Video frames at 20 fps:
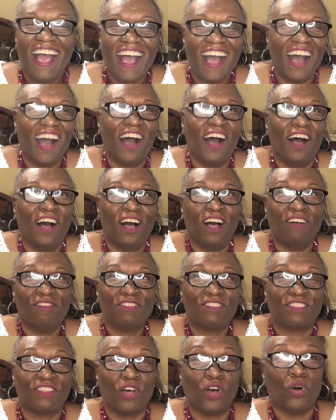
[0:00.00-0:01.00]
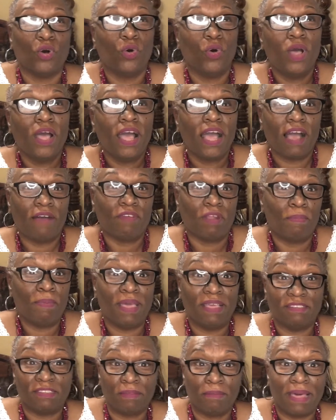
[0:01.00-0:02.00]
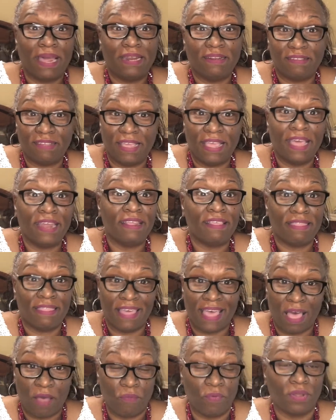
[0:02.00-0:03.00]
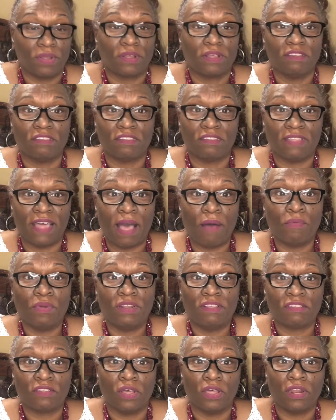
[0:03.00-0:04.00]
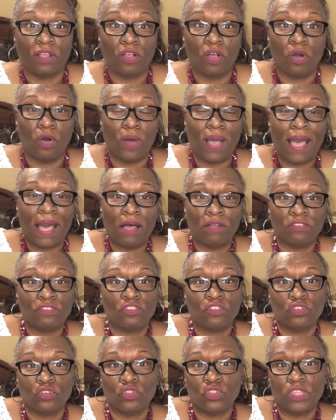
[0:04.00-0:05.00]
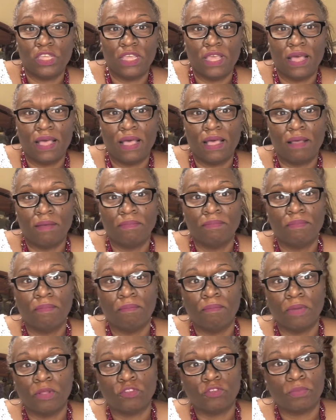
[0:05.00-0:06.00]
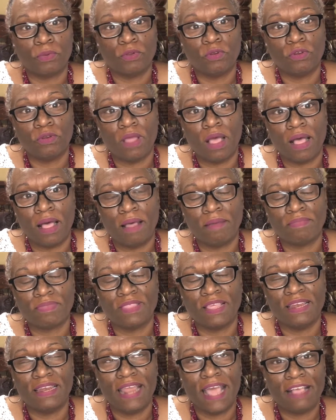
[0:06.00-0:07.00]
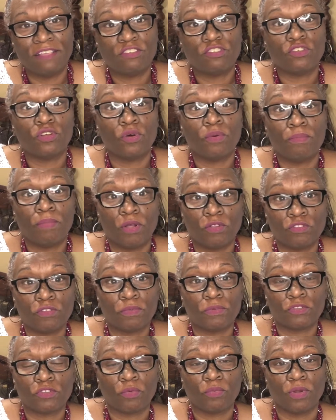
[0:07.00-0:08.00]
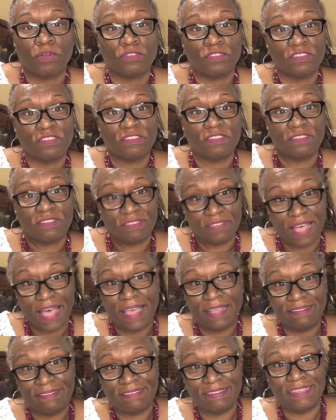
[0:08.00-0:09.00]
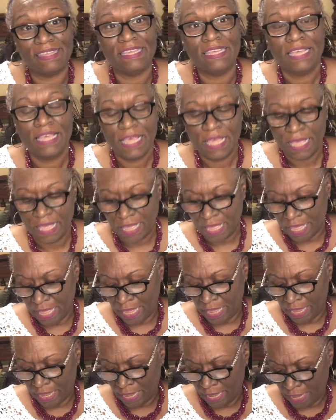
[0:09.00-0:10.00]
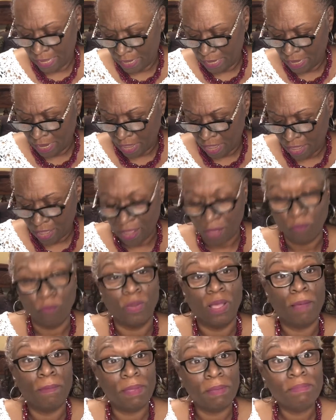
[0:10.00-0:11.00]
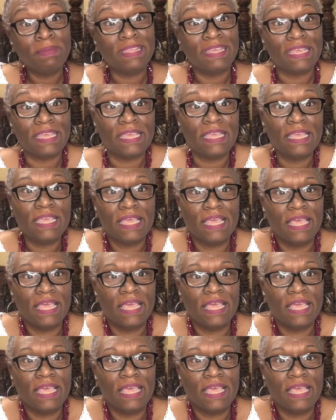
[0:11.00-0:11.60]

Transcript: Um, so I'm going to pay somebody to edit that one, because that one is going to go out to the uh, multiple, uh, the National Multiple Sclerosis Society and uh, WebMD,